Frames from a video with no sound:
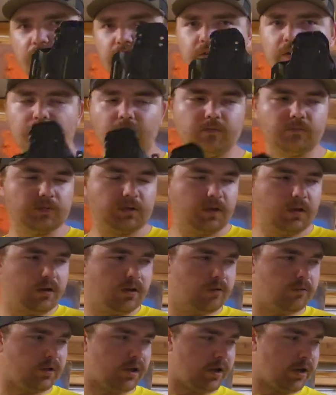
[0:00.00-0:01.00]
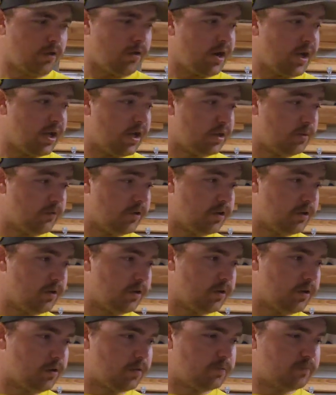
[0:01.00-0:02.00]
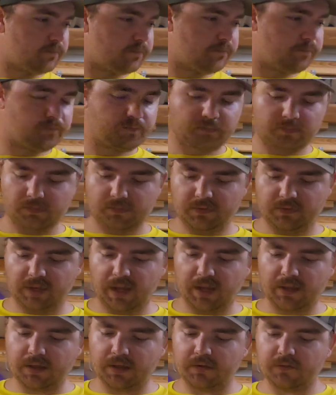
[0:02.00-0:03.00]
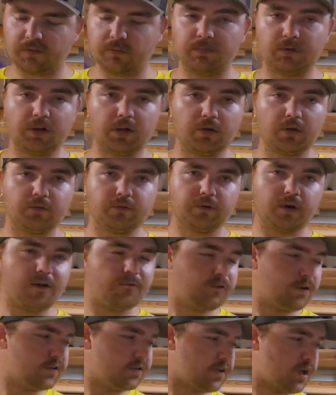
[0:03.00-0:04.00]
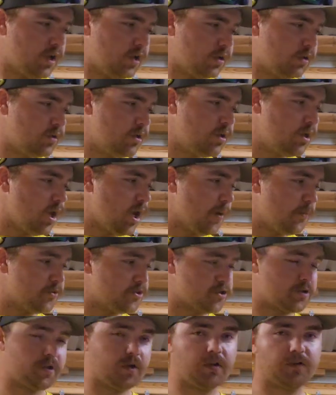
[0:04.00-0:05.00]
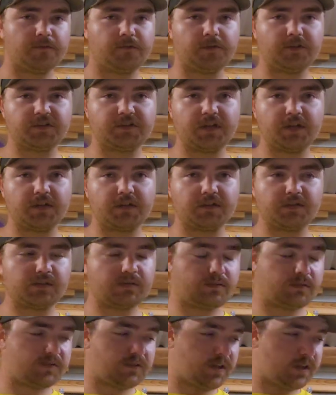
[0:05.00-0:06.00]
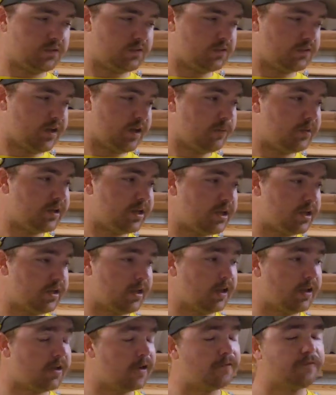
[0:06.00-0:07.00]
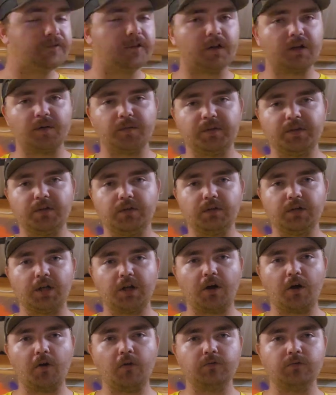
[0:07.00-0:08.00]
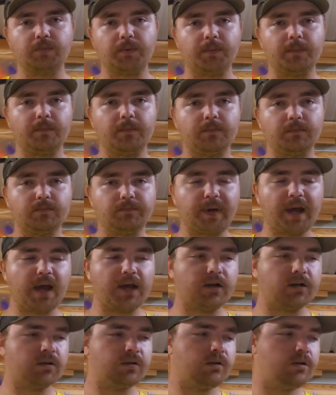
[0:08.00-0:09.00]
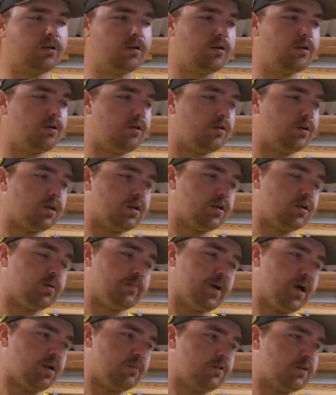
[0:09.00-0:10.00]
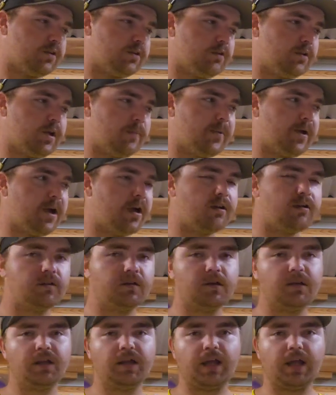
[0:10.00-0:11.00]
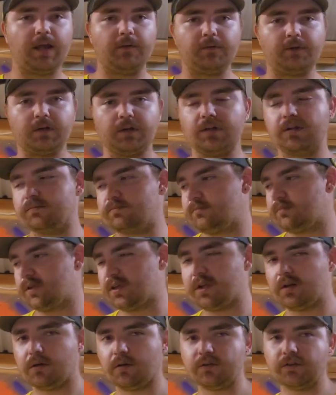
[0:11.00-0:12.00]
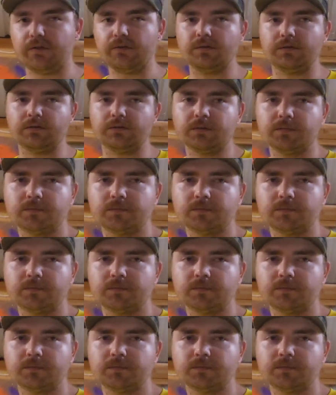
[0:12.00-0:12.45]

So we're gonna go ahead, I'm gonna uh, take this, we're gonna go through our first color. I'm gonna show you all the first set of stencils that we need if you're gonna be doing a cone pattern or the uh, bottom of the donut pattern, and we're gonna get on to it.